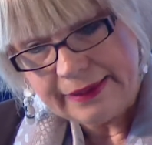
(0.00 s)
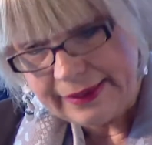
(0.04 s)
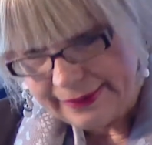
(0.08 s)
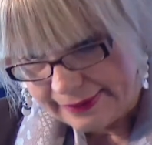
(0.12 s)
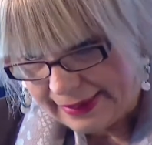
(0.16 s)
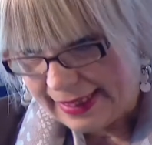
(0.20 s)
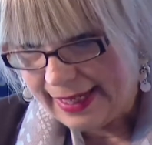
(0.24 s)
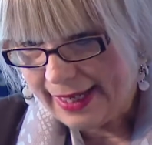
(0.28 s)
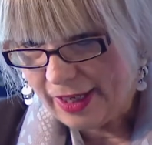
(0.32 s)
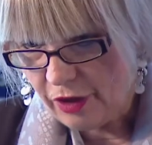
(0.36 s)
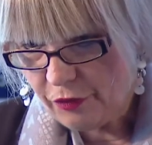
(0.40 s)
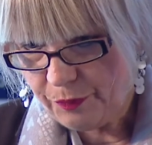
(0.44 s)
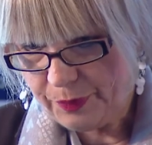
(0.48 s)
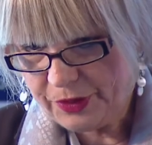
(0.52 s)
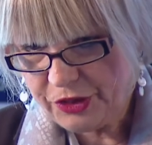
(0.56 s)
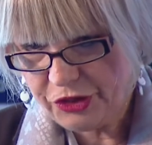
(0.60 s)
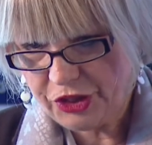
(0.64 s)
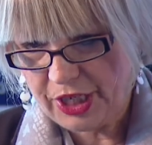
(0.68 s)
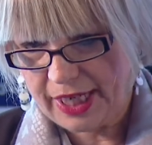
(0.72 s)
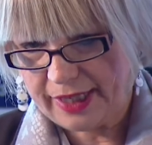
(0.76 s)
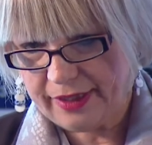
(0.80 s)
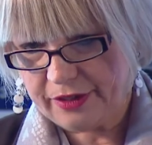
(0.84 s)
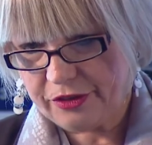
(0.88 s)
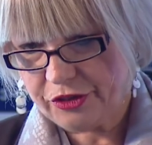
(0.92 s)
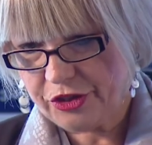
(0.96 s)
There have been
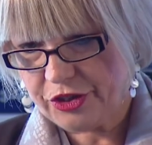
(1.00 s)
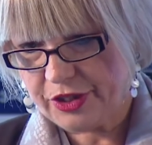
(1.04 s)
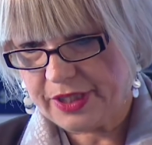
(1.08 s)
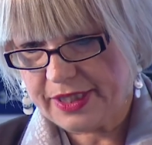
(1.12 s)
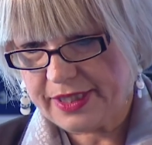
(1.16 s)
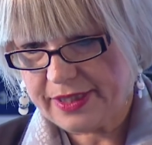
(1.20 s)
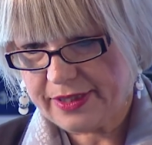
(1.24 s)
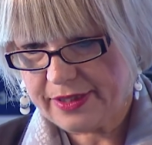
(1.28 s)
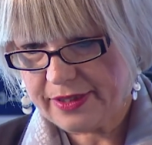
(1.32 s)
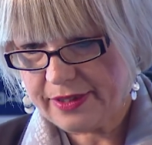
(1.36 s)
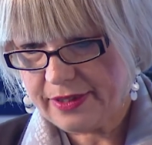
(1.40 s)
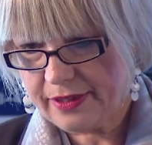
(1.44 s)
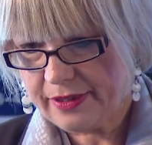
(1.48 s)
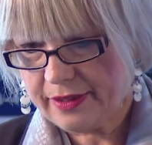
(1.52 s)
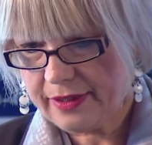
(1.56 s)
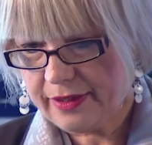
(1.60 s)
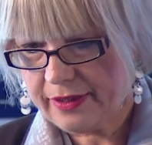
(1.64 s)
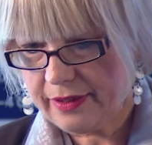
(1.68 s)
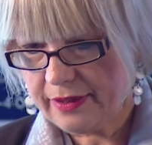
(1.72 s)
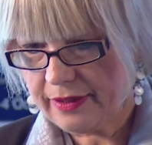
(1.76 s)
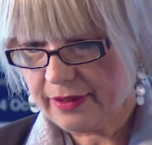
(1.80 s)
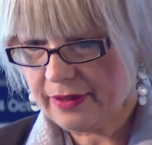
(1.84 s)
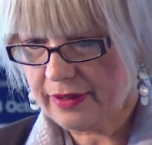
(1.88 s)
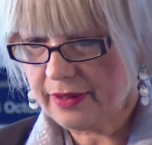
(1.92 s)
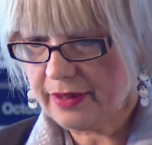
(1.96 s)
challenges
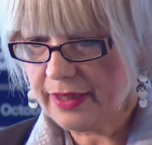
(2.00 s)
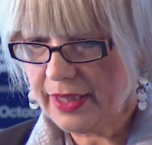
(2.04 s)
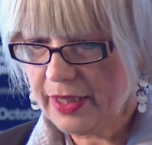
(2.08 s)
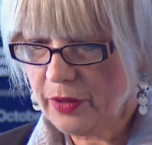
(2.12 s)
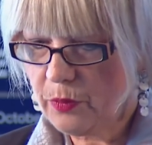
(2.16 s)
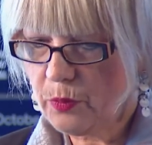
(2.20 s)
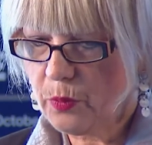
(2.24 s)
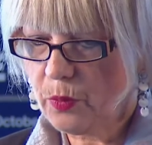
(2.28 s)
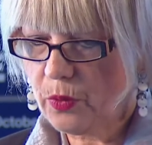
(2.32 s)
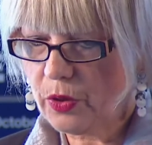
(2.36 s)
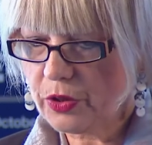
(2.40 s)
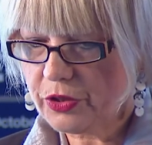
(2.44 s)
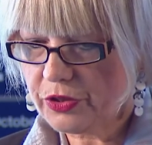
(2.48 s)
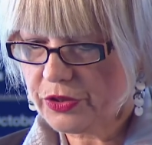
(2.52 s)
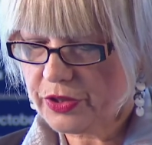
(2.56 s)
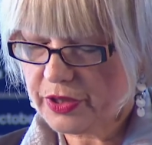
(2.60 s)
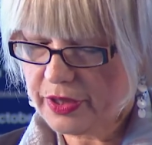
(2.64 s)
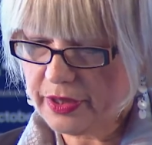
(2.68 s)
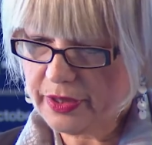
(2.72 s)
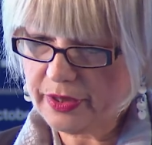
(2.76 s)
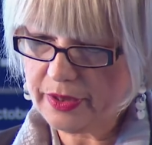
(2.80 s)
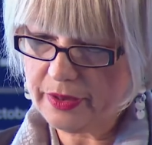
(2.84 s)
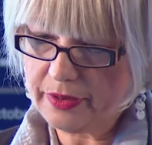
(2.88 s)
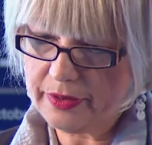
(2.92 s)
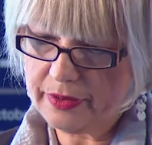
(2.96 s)
in what
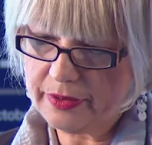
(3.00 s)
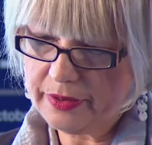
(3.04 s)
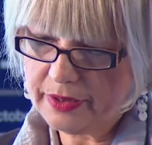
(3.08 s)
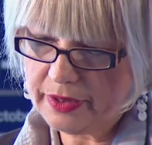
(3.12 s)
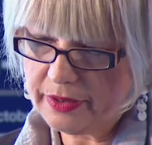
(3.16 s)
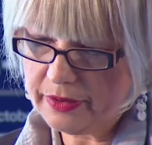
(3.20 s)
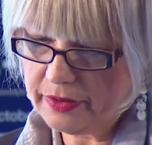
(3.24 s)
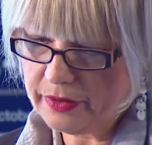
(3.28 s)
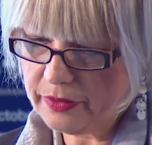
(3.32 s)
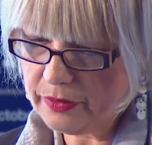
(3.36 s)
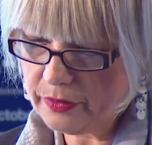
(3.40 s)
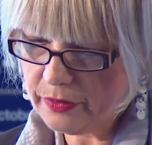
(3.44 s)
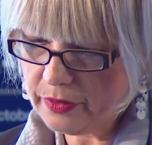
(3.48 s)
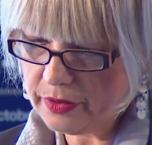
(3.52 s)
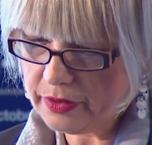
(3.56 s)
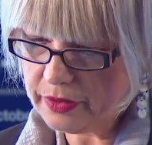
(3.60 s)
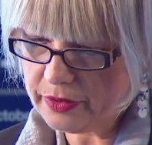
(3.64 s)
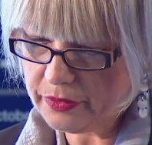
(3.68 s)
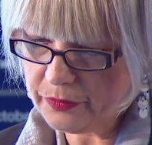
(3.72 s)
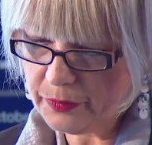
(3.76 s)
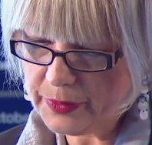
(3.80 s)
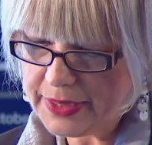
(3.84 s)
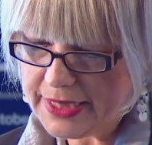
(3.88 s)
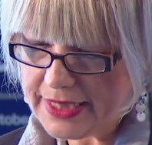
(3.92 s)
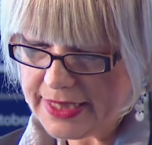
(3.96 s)

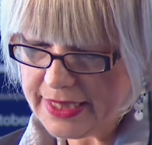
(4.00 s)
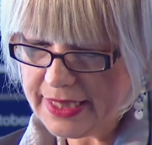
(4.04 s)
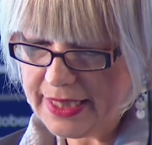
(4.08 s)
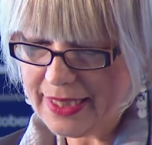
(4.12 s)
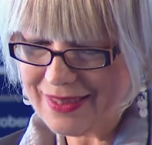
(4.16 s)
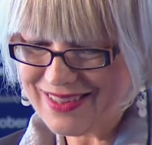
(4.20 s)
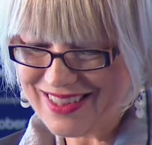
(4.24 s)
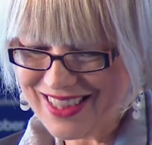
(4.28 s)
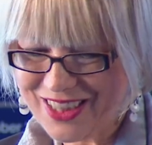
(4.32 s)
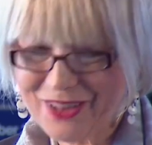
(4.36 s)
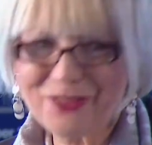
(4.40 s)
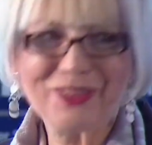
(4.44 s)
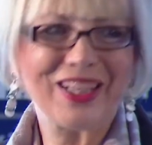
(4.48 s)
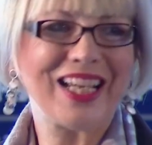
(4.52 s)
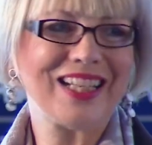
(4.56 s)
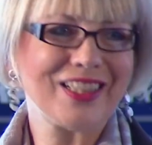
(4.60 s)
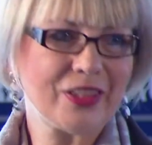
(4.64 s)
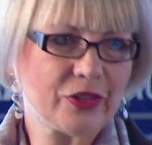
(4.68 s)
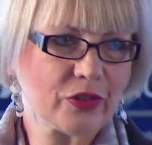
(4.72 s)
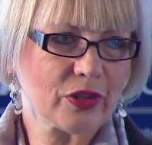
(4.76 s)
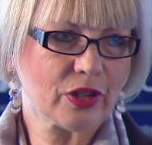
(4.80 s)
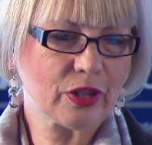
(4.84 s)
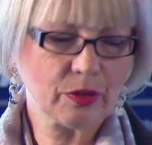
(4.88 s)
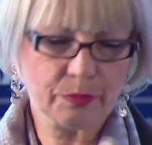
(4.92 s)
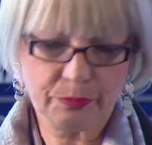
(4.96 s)
we see as a
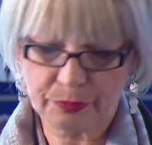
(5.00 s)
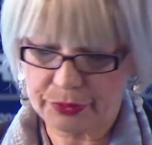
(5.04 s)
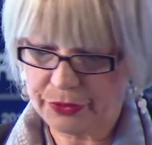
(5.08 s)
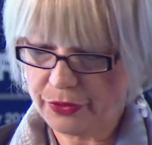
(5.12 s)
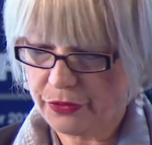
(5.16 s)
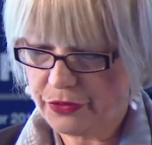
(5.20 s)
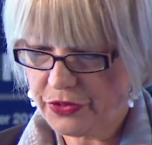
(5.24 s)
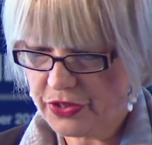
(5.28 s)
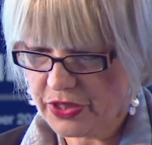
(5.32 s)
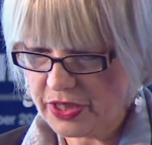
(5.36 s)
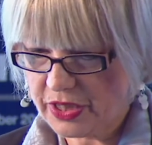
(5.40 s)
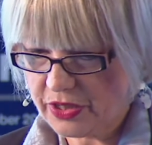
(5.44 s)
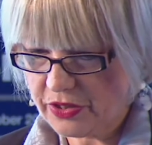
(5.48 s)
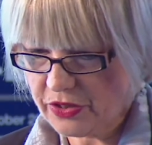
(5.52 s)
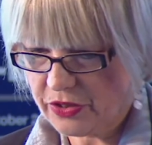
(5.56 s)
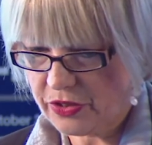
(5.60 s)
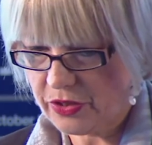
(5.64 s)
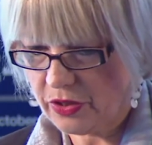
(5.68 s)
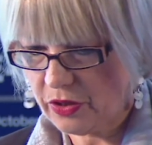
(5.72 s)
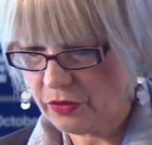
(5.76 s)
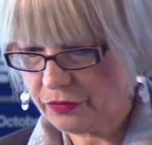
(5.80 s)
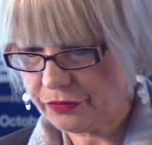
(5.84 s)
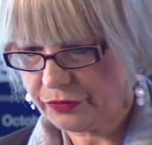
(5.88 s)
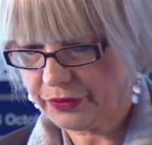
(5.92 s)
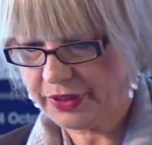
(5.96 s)
gradual process
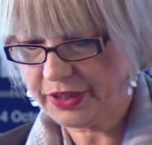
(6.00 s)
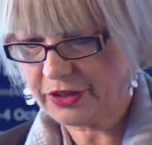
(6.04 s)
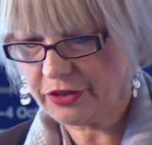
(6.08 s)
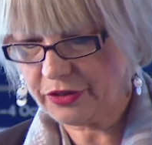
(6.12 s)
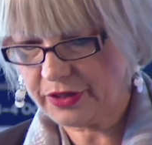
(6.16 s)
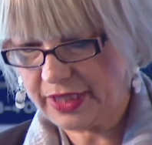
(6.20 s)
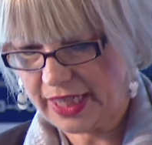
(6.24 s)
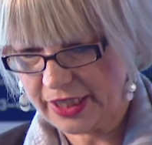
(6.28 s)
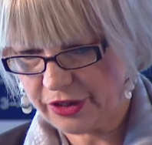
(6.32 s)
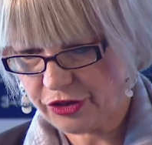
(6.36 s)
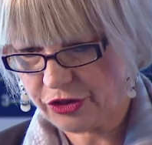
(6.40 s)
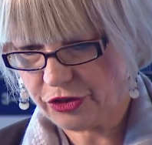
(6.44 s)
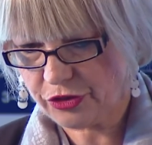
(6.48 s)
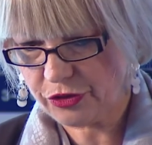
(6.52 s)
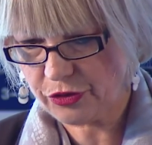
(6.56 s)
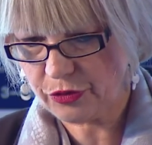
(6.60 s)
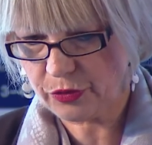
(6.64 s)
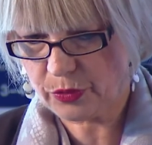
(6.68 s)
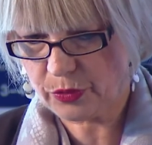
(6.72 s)
of reconnection to